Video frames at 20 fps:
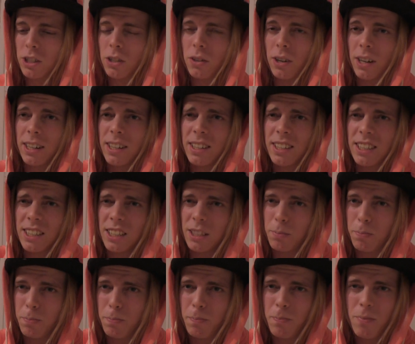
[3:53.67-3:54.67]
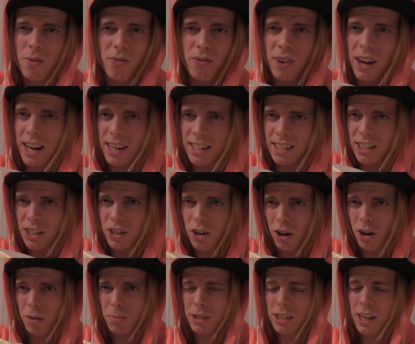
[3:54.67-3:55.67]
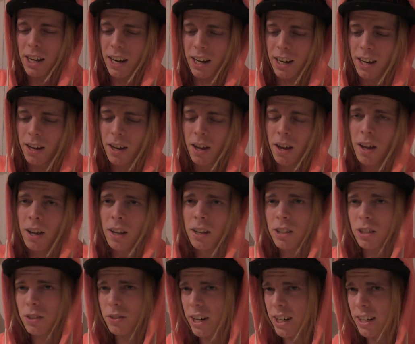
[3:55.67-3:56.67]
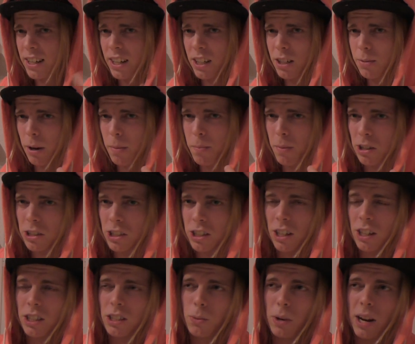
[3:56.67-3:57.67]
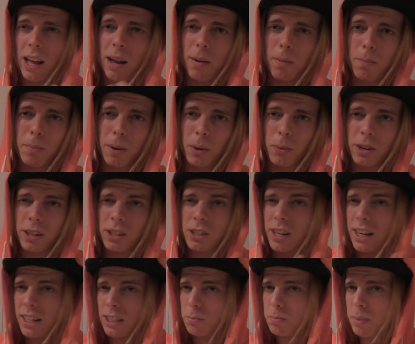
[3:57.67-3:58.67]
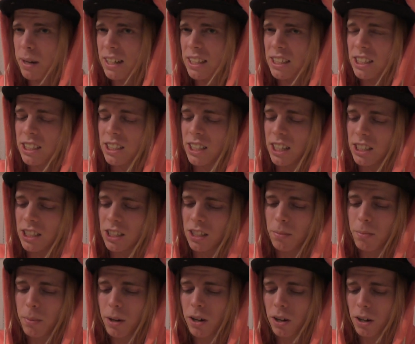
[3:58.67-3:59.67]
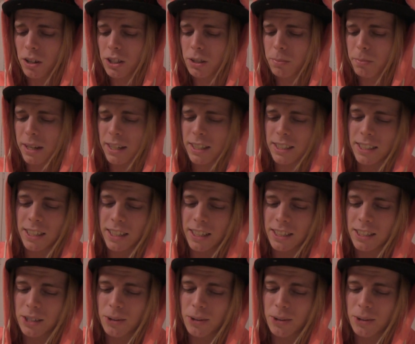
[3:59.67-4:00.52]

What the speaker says: Now, this is fat and carbs, like straight into my muscles will help me with today's bench session, because benching is